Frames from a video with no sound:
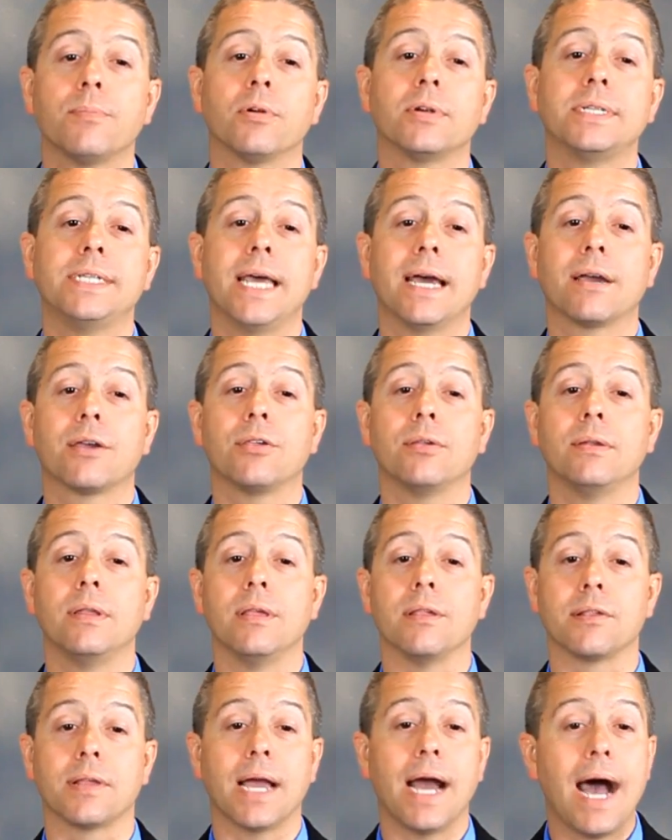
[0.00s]
protection
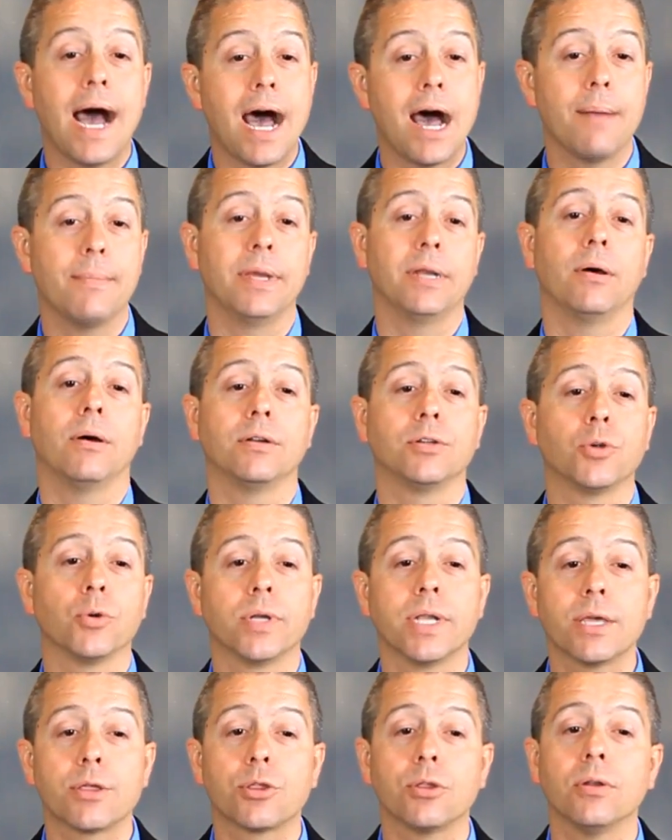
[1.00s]
is common on
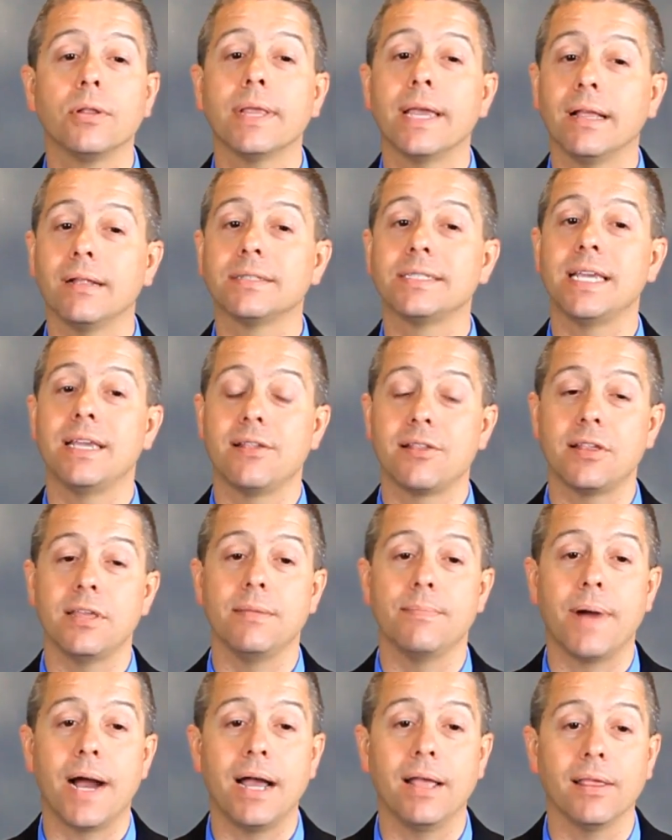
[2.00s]
traditional
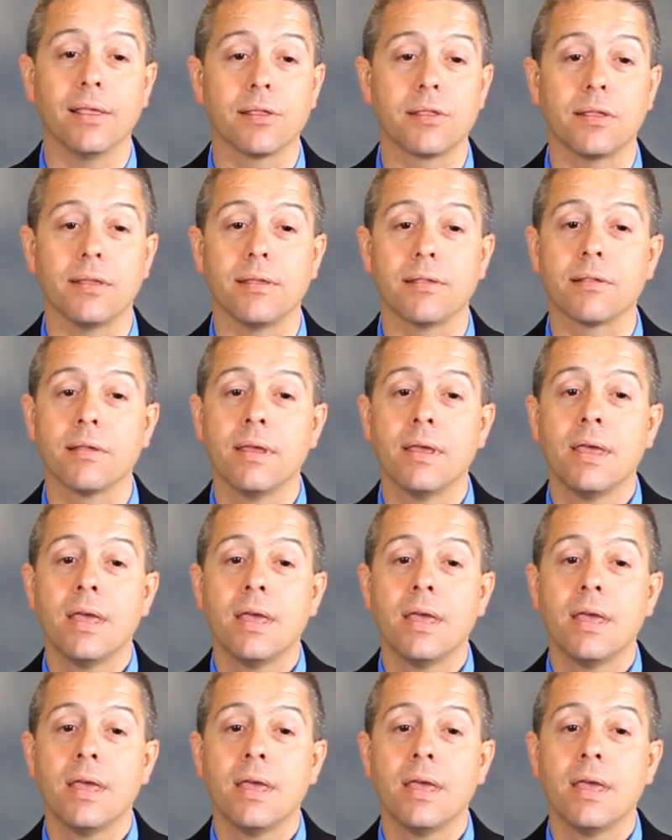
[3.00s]
LTC policies,